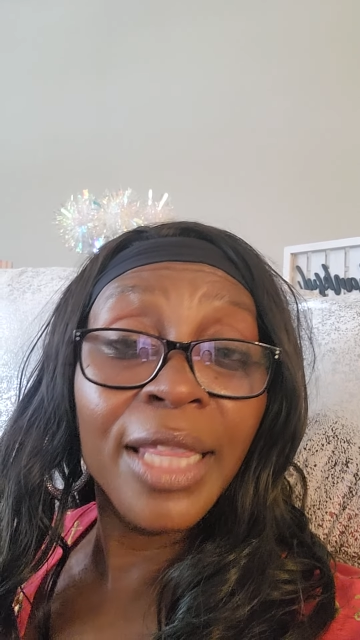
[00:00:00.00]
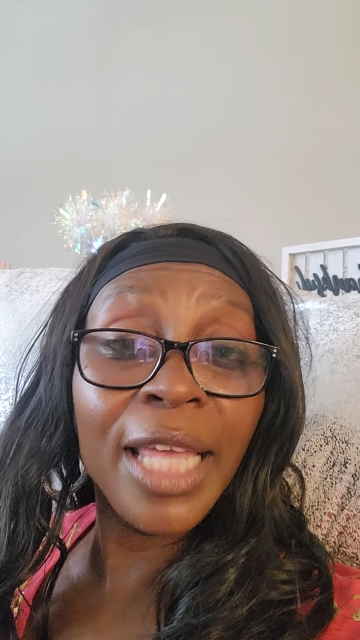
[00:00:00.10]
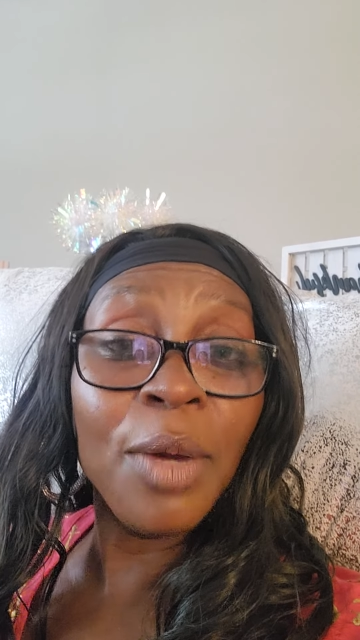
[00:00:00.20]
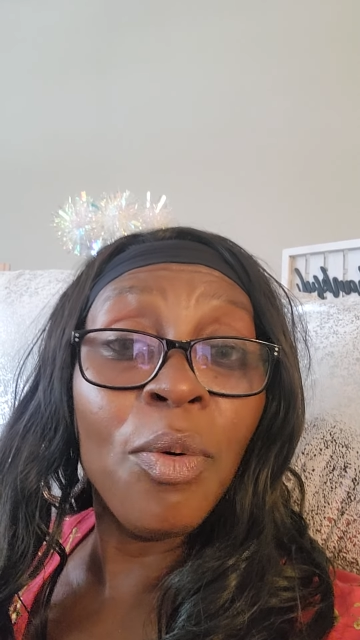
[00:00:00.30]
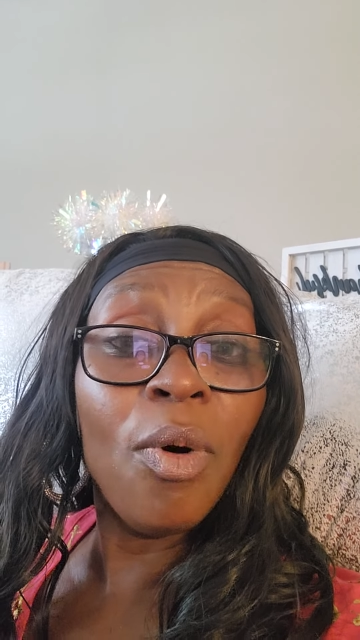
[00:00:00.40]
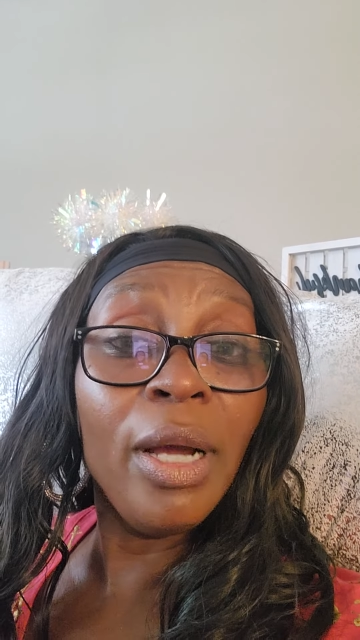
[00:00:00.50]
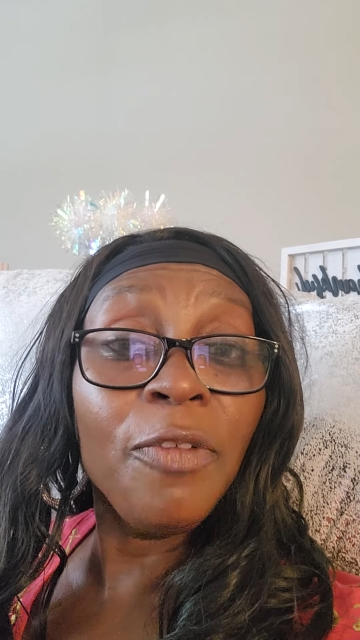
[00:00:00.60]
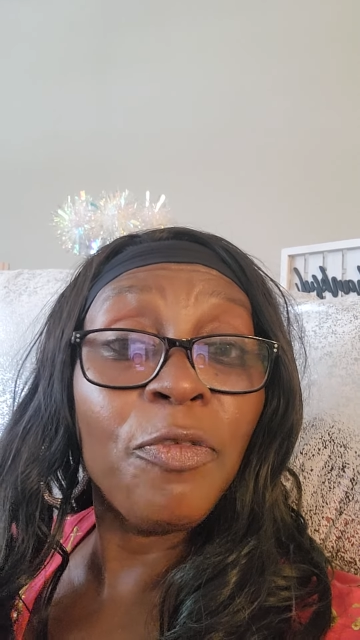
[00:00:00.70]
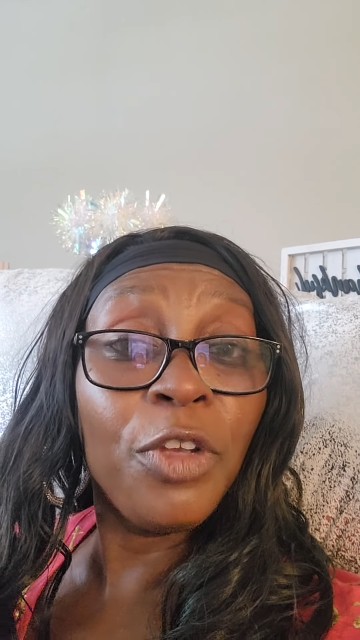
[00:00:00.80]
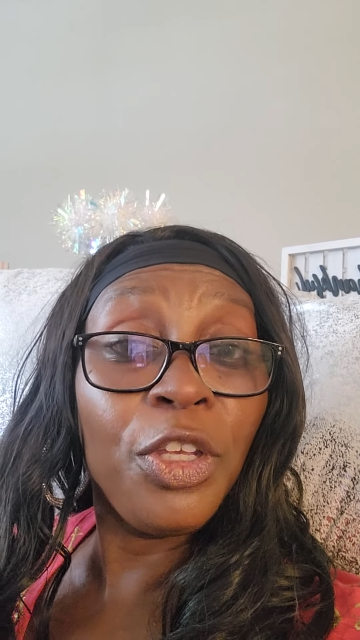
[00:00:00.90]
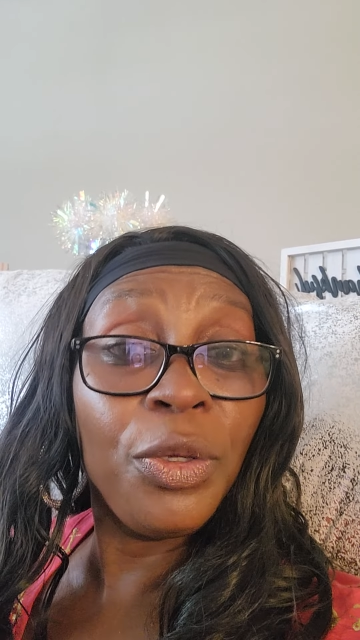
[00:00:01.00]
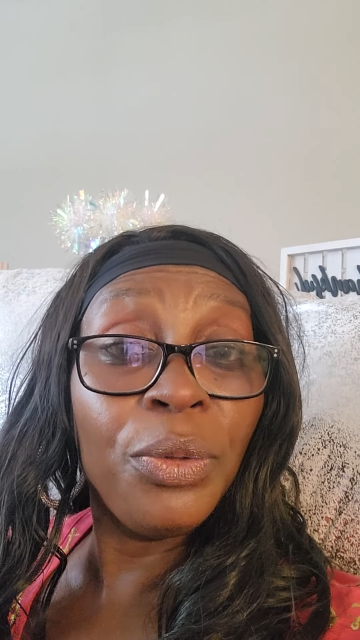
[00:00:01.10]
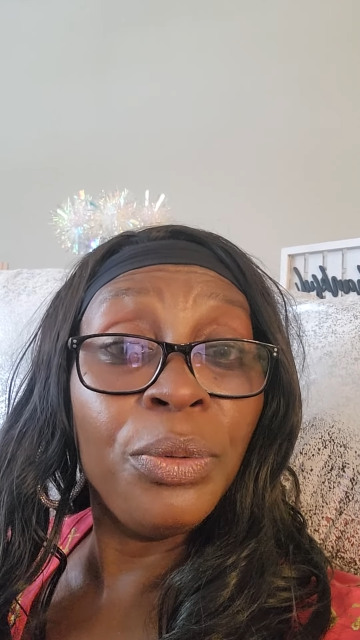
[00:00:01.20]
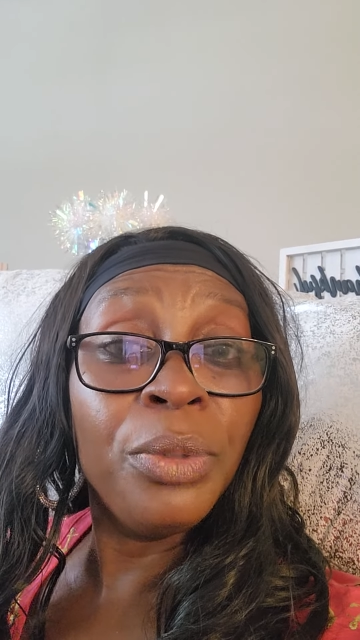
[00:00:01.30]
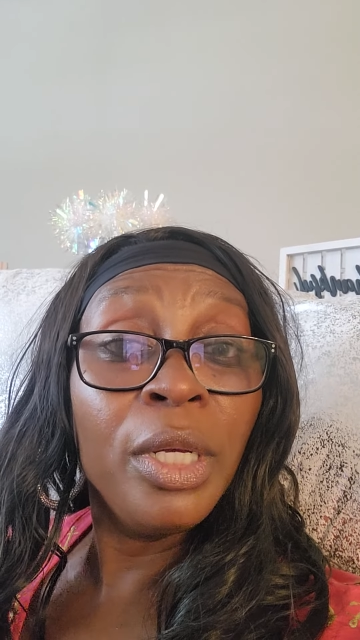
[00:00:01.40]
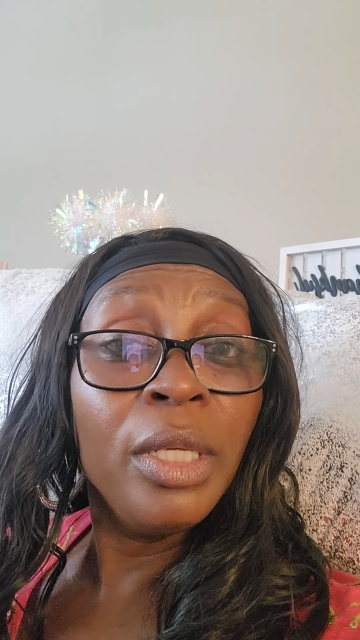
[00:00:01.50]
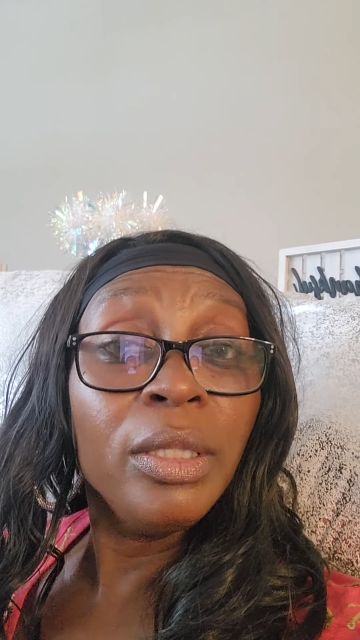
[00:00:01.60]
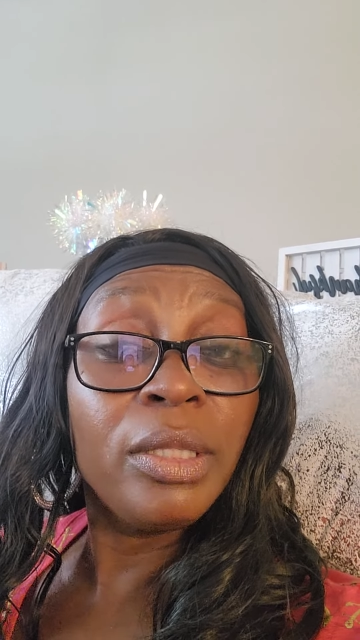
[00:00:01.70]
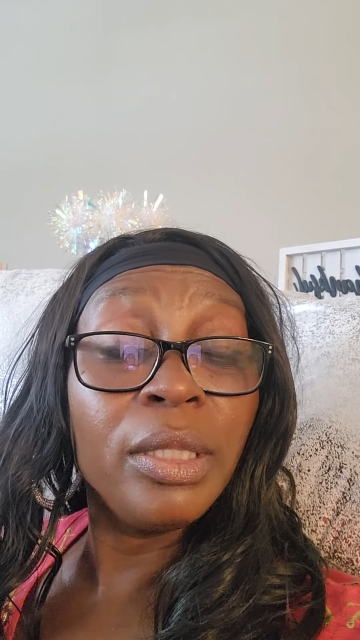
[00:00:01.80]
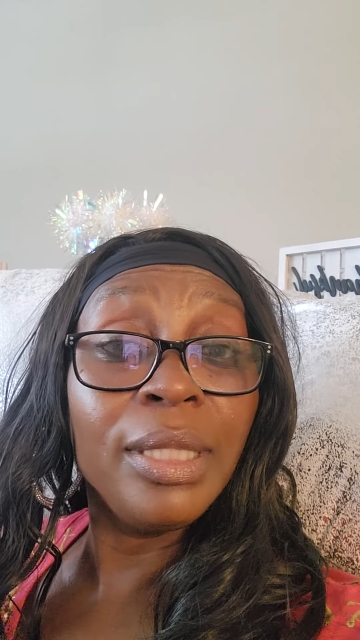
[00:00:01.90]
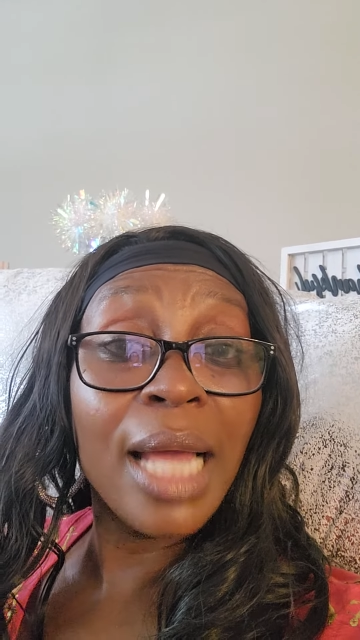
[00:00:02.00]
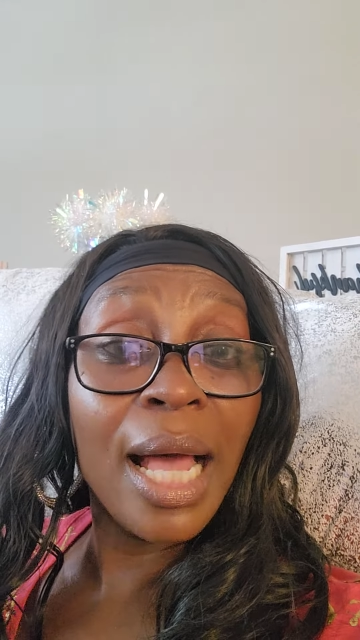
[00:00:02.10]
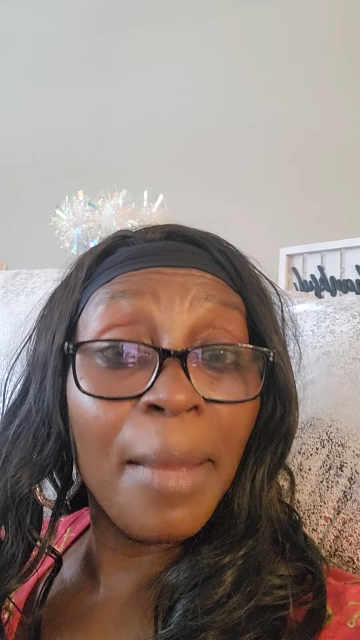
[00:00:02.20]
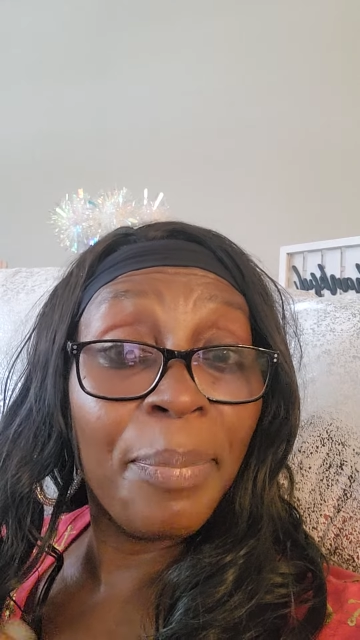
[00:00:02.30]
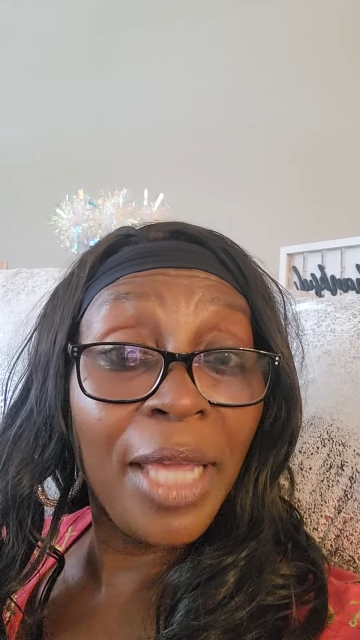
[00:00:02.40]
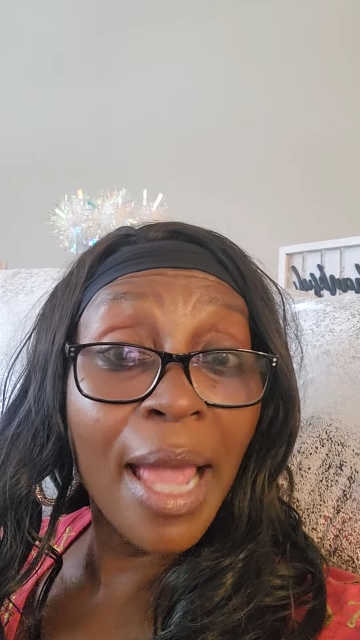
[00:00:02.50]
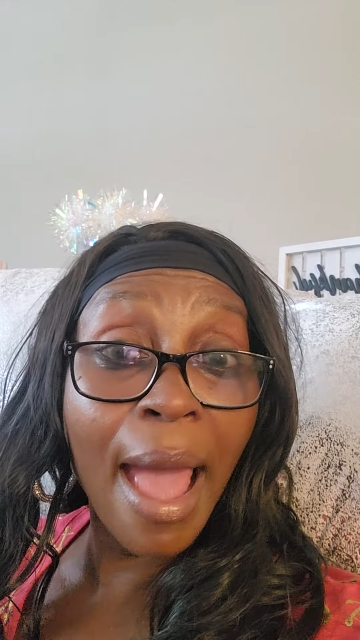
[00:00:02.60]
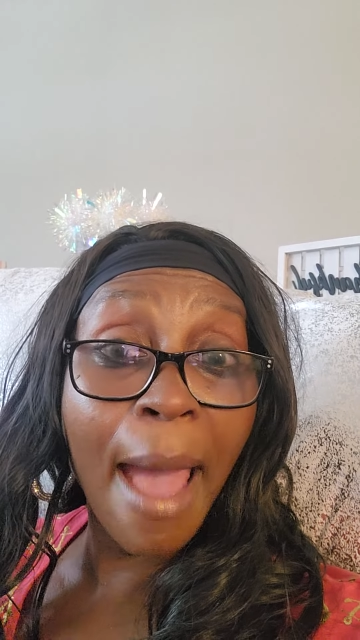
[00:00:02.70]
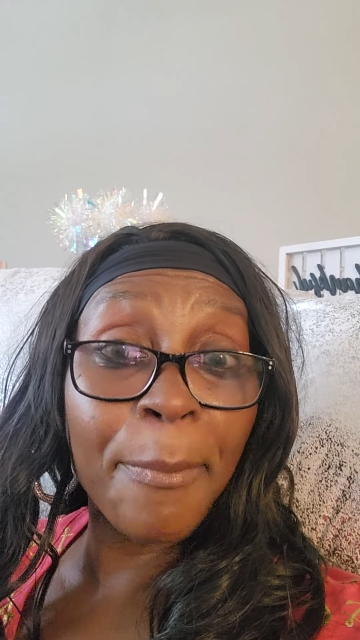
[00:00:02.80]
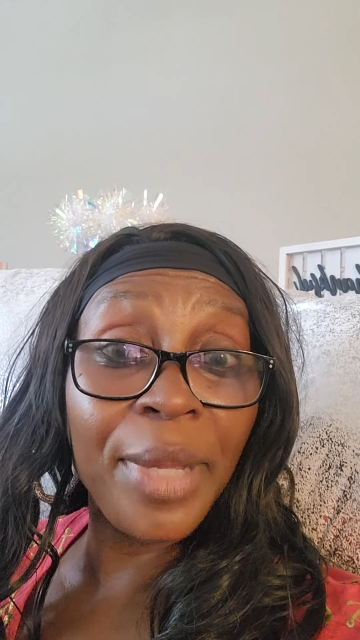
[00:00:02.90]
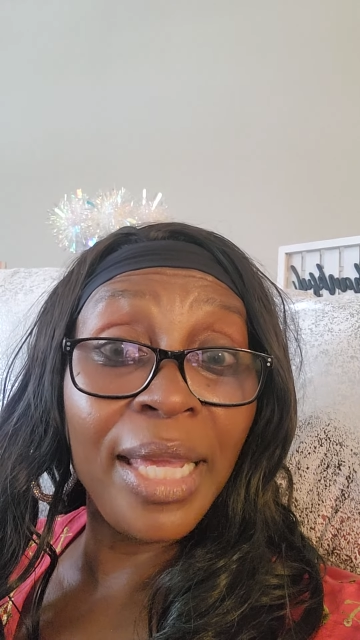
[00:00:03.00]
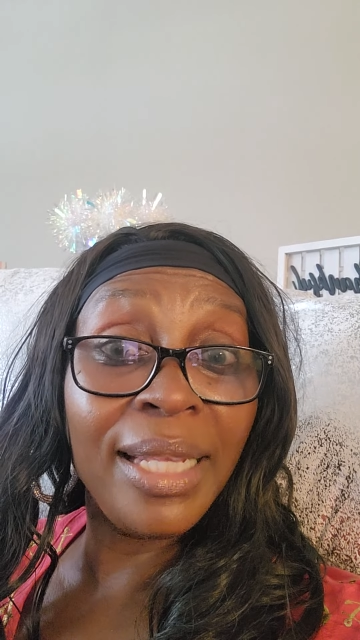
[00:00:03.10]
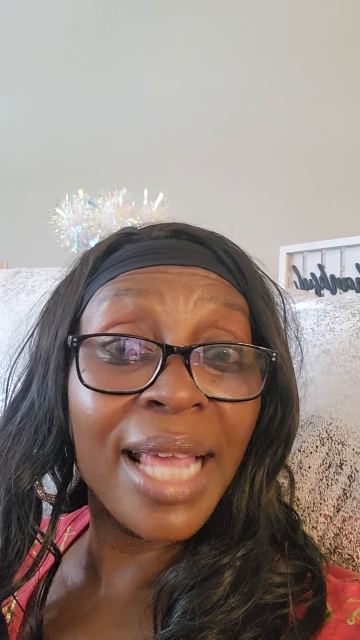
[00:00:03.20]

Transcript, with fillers: They want for you to not be happy.